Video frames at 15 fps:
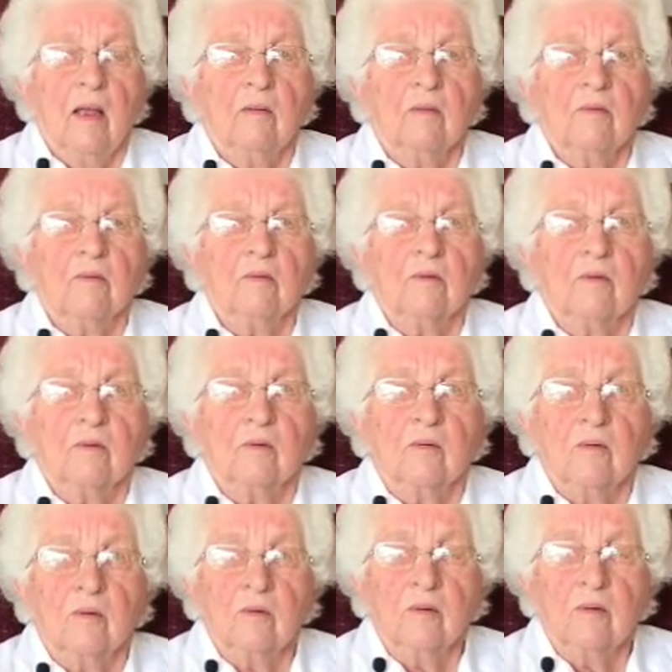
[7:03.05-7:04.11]
It was on the
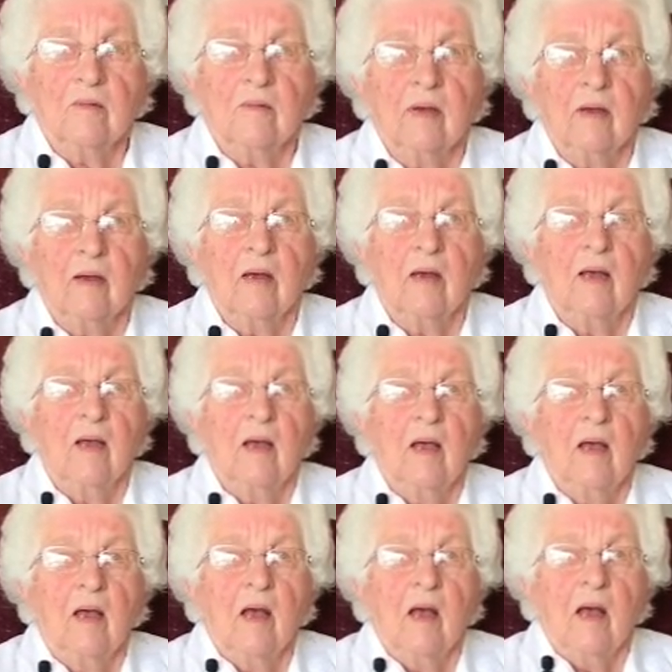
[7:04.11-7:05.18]
corner of
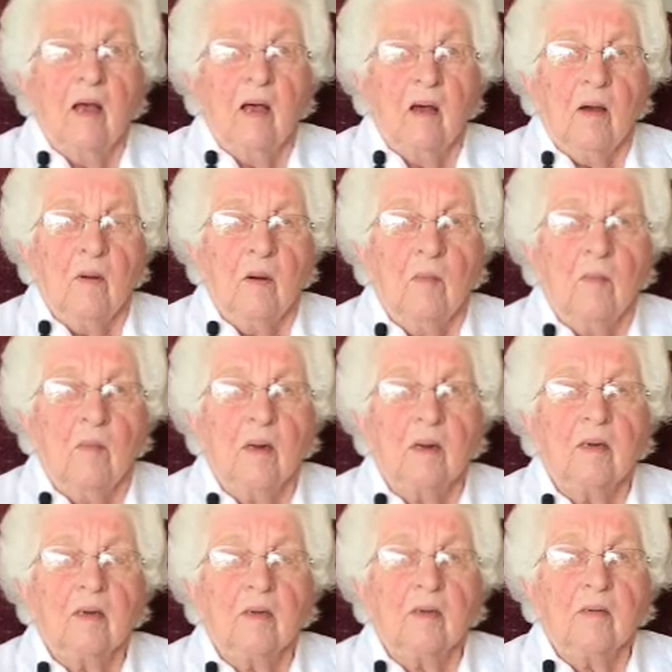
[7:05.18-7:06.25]

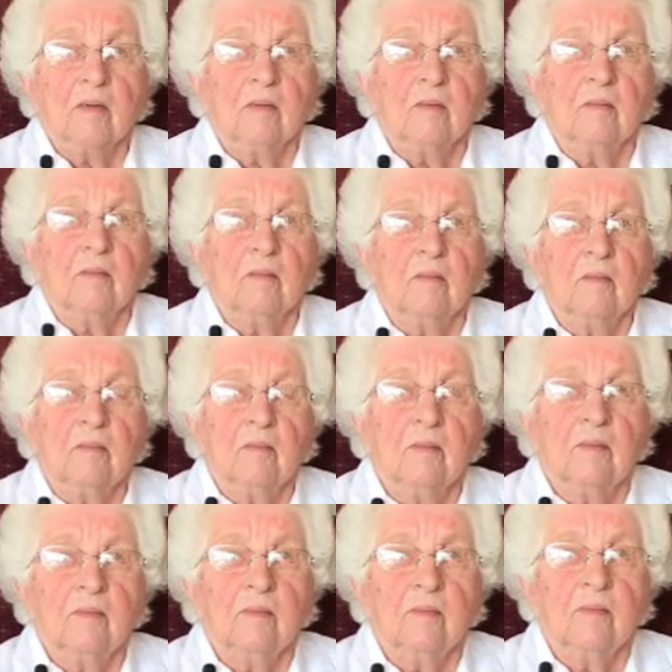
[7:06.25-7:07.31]
Market and
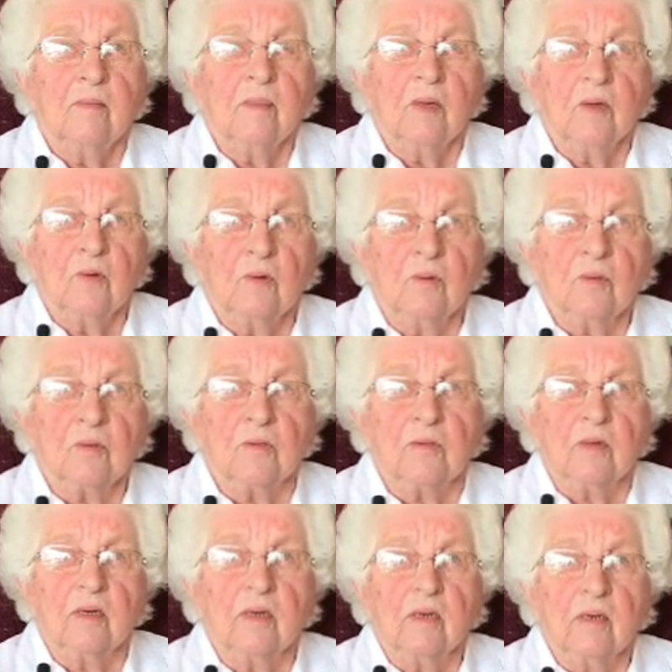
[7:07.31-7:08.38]
Monroe Street.